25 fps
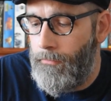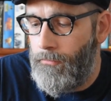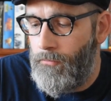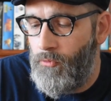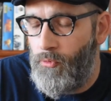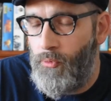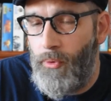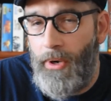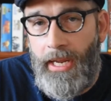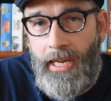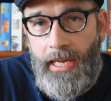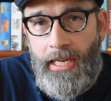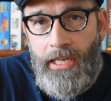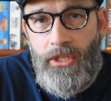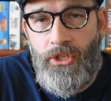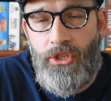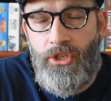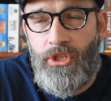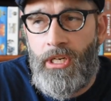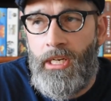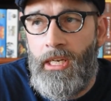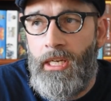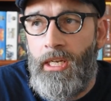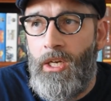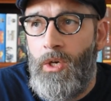
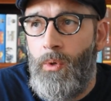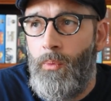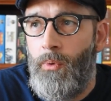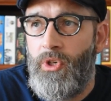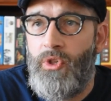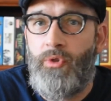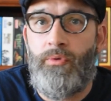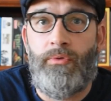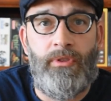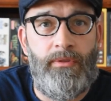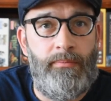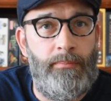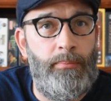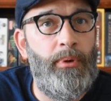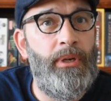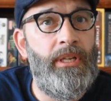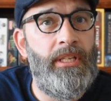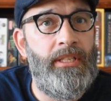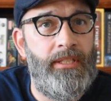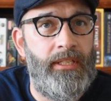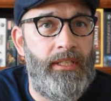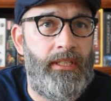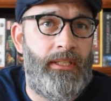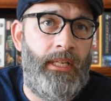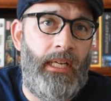range, which was pretty
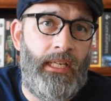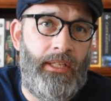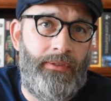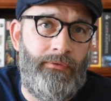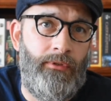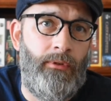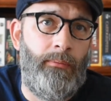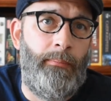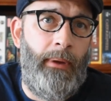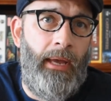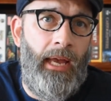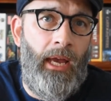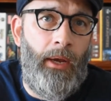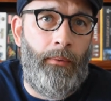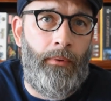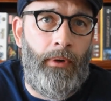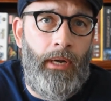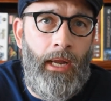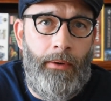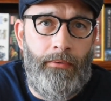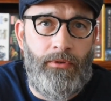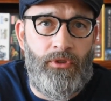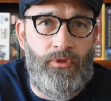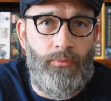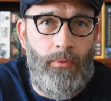successful back when
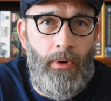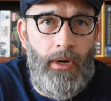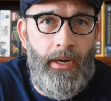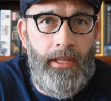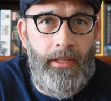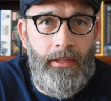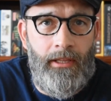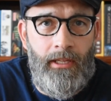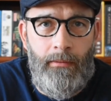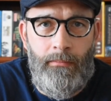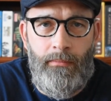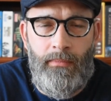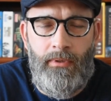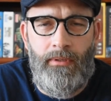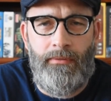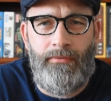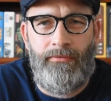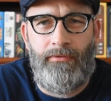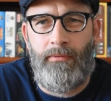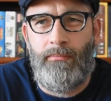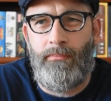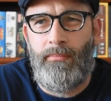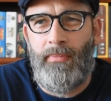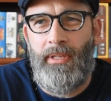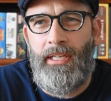I was running them
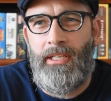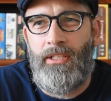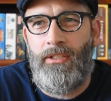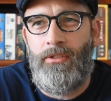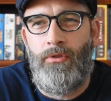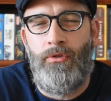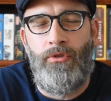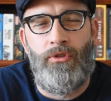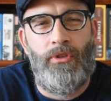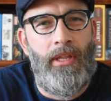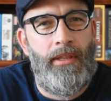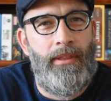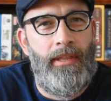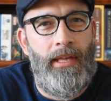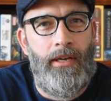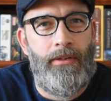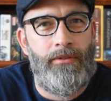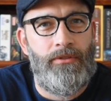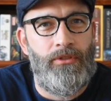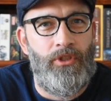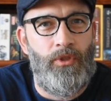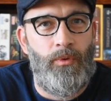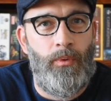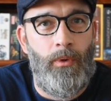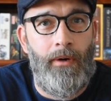from like
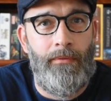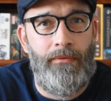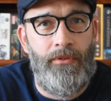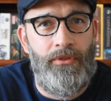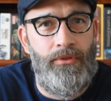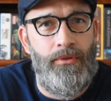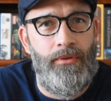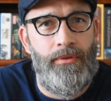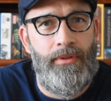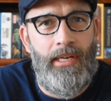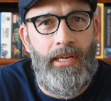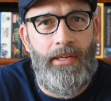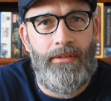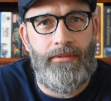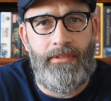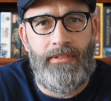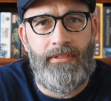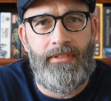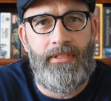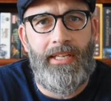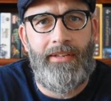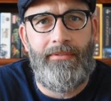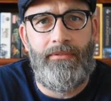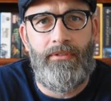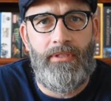2012 to
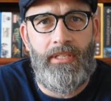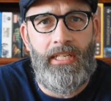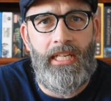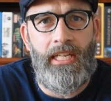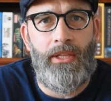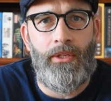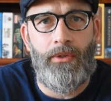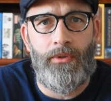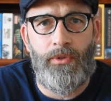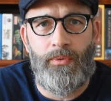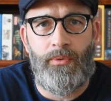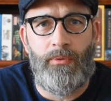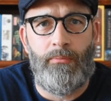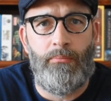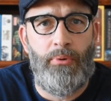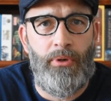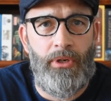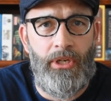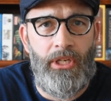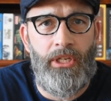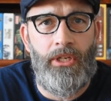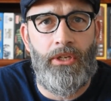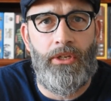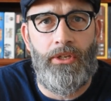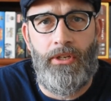2017. Those were
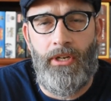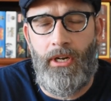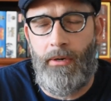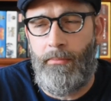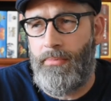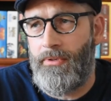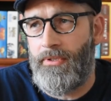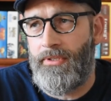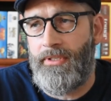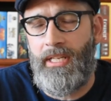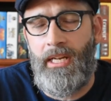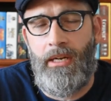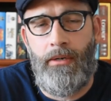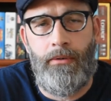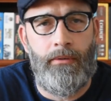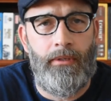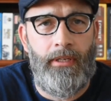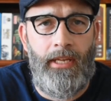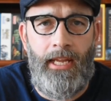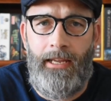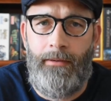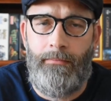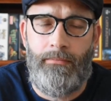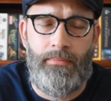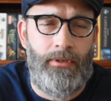pretty good numbers. Now
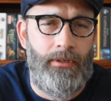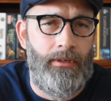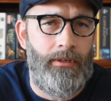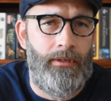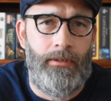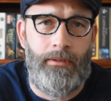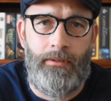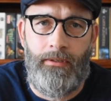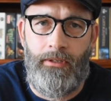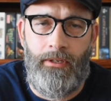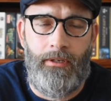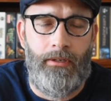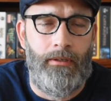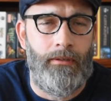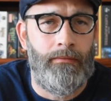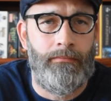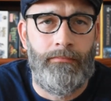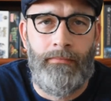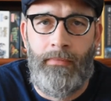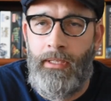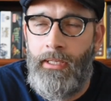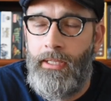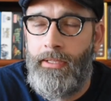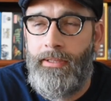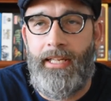games are,
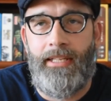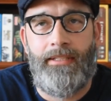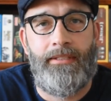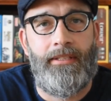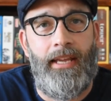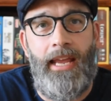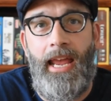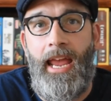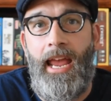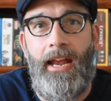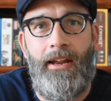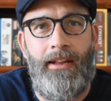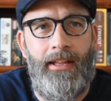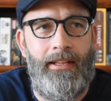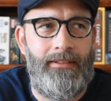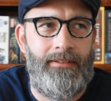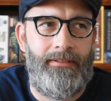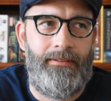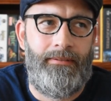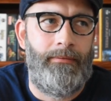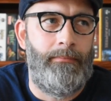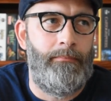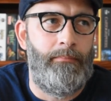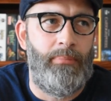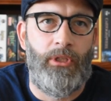
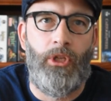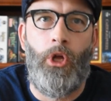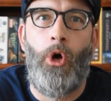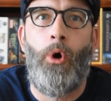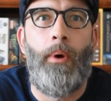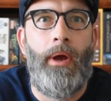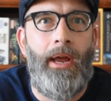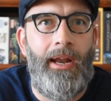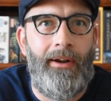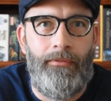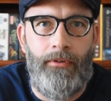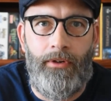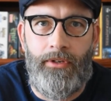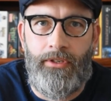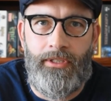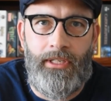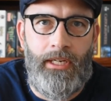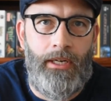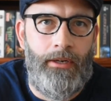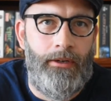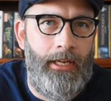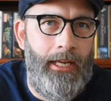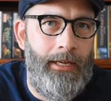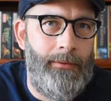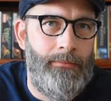that's below average.
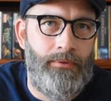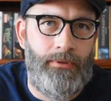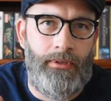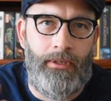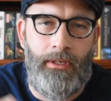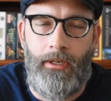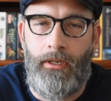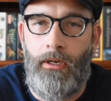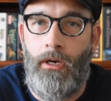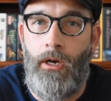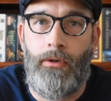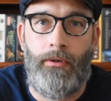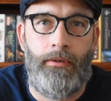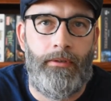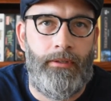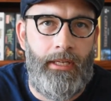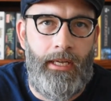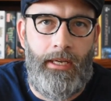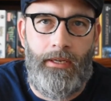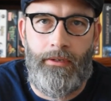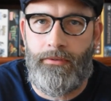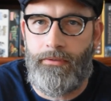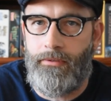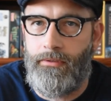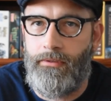Now games are like
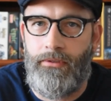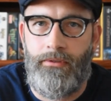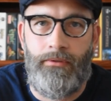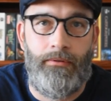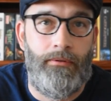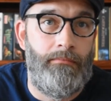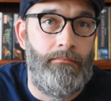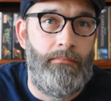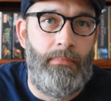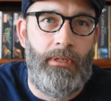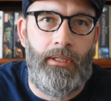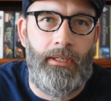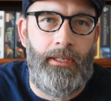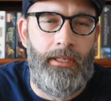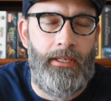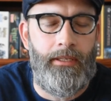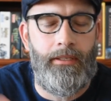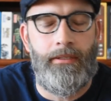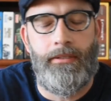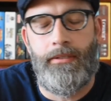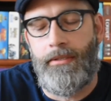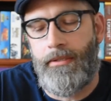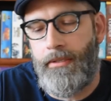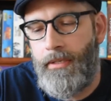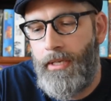100,000 to $1 million
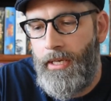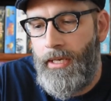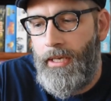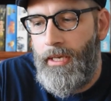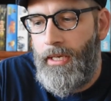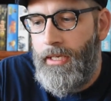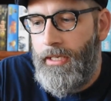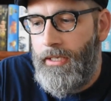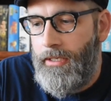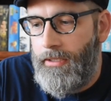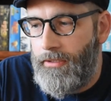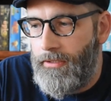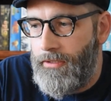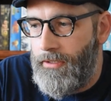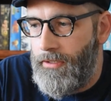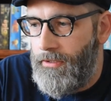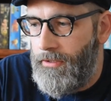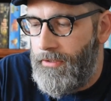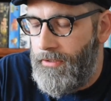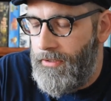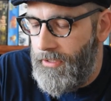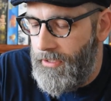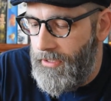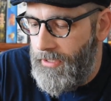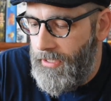is
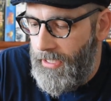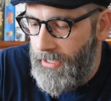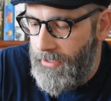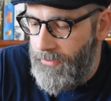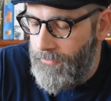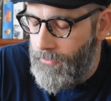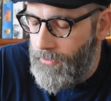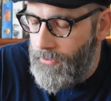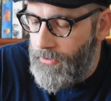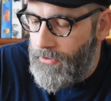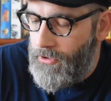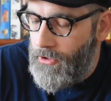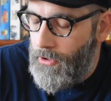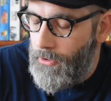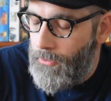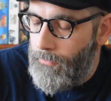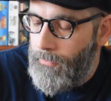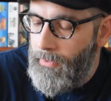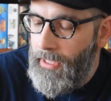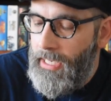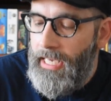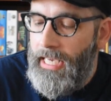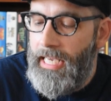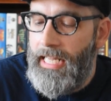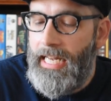considered successful. So
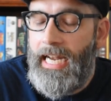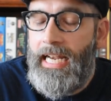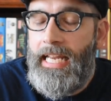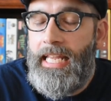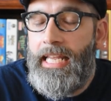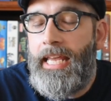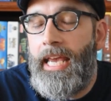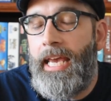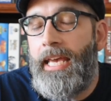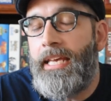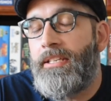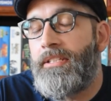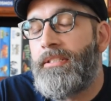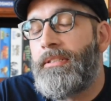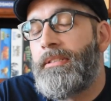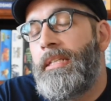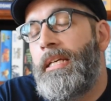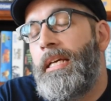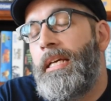in any case,